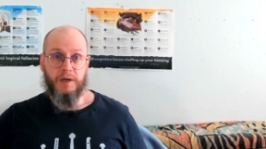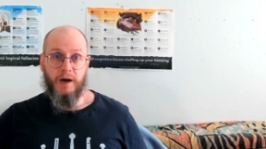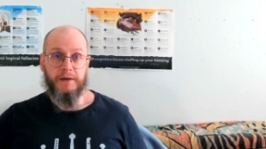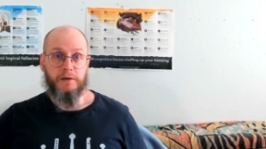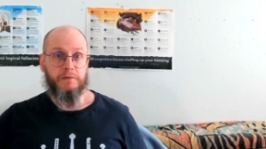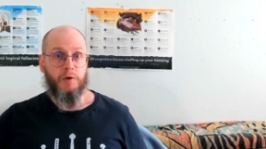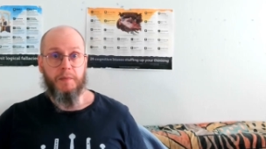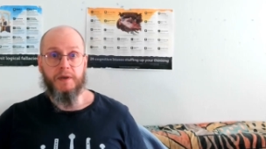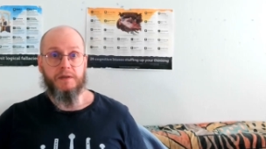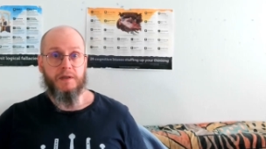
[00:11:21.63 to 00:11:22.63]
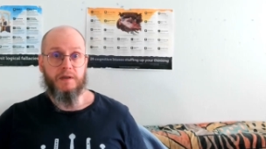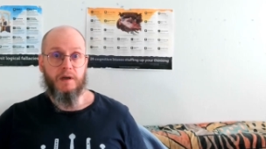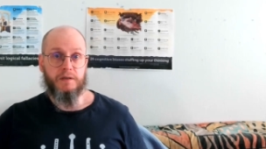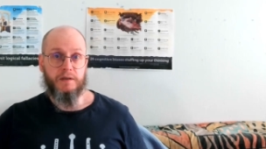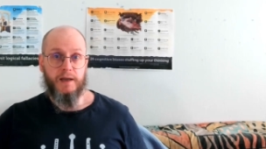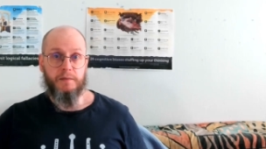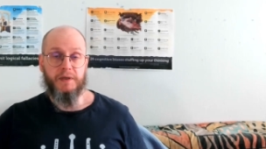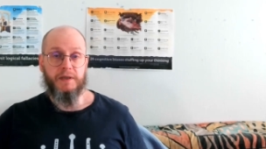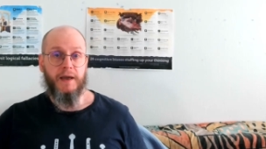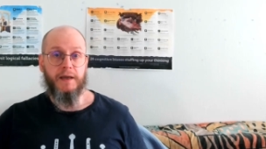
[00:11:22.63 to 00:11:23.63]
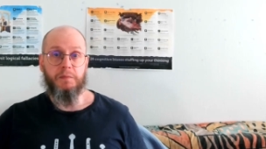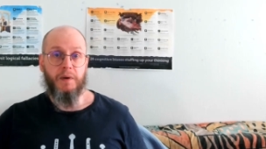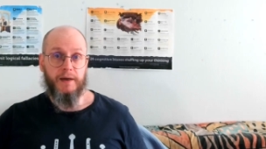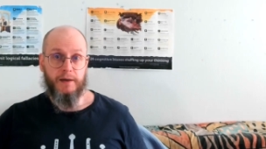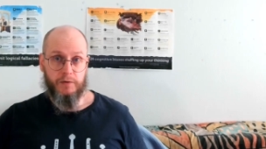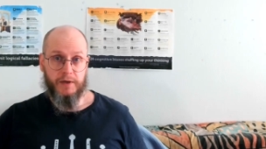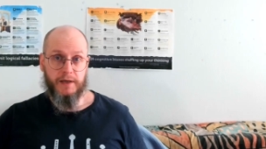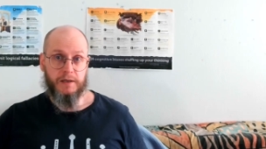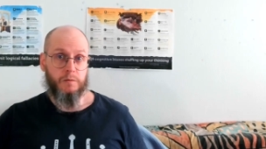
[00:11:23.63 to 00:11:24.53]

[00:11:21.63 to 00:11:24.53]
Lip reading: kind of topics discussed can be gained by looking at